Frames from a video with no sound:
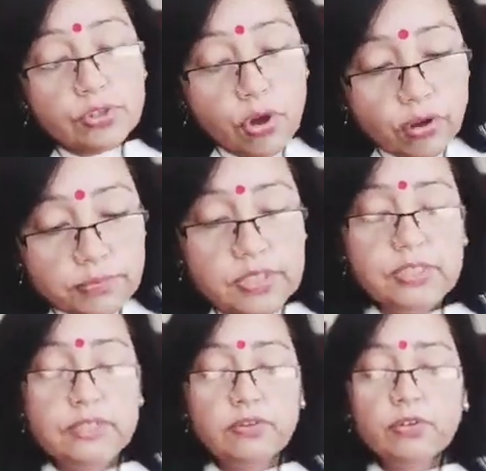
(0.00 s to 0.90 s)

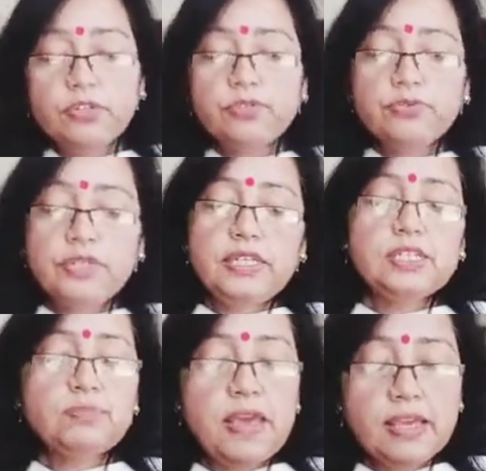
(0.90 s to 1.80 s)
Thompson also
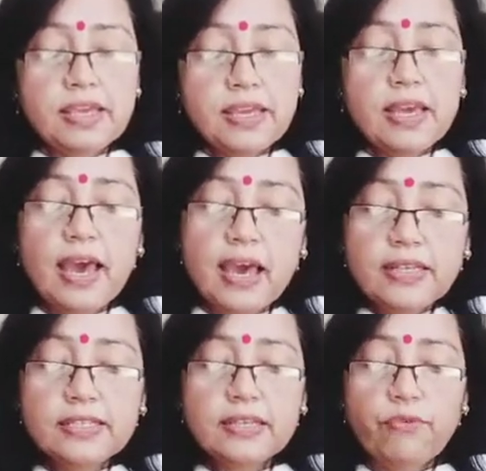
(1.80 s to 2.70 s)
needs Maggie
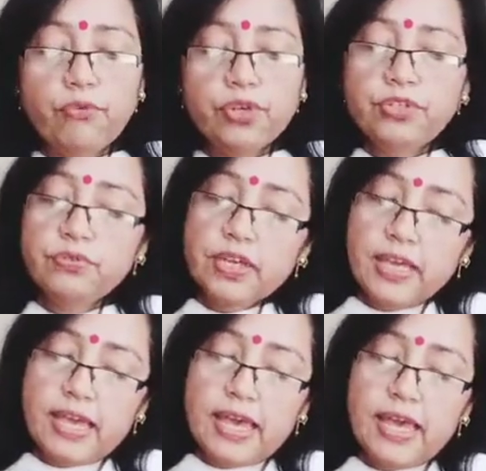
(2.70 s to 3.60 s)
as someone to
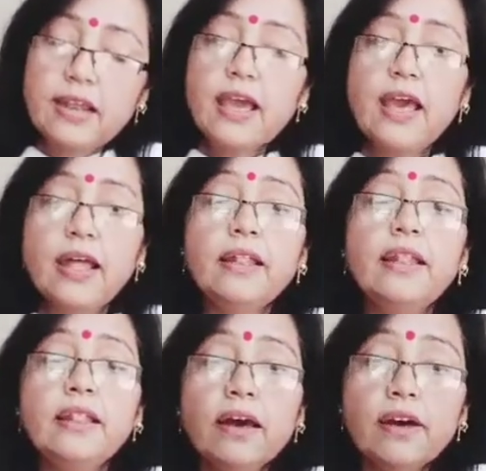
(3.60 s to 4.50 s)
care
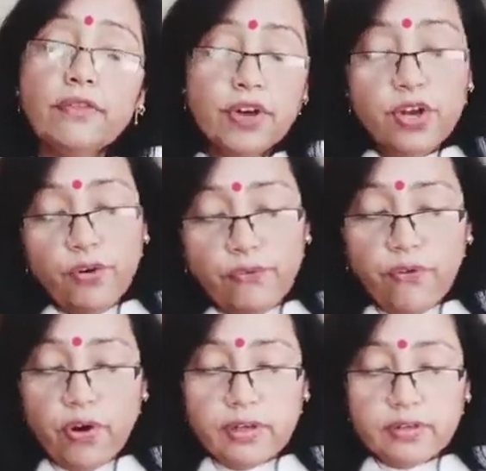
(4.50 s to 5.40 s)
and love
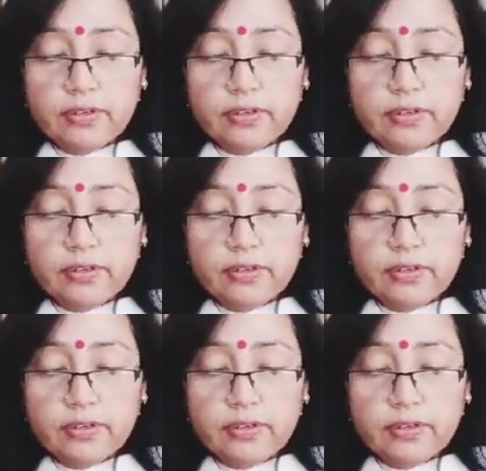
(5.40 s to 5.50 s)
for.